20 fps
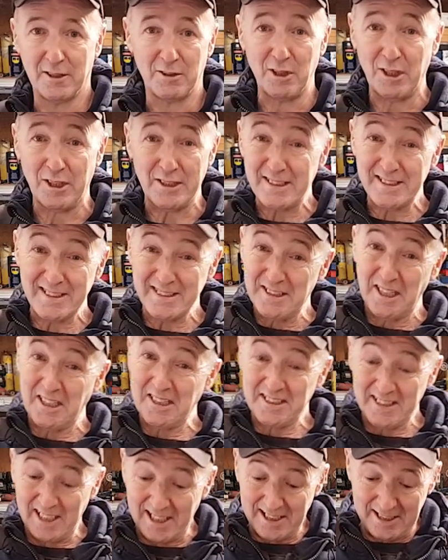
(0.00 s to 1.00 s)
Right, this is not
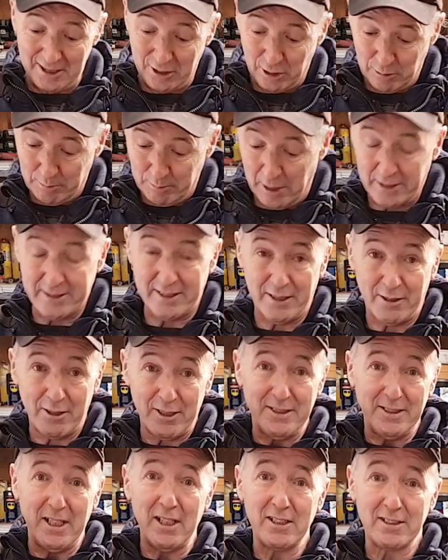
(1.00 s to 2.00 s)
exactly an unboxing.
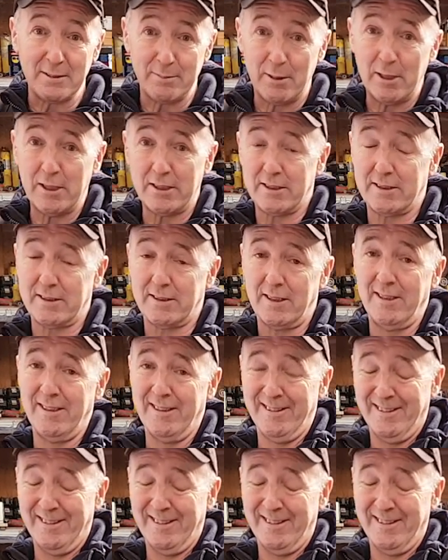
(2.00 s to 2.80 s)
Right, there's the box.